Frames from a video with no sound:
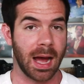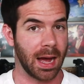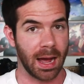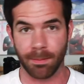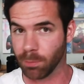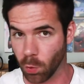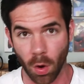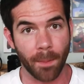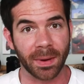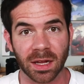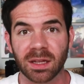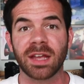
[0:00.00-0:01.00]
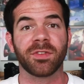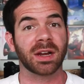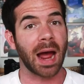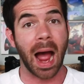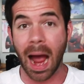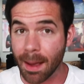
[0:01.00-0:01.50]
I grew up in
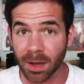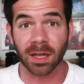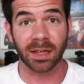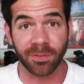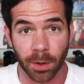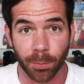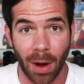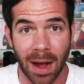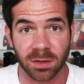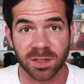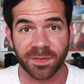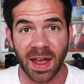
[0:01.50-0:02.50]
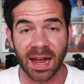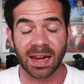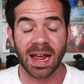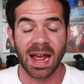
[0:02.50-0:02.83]
Cleveland, I'm a Cleveland Browns fan,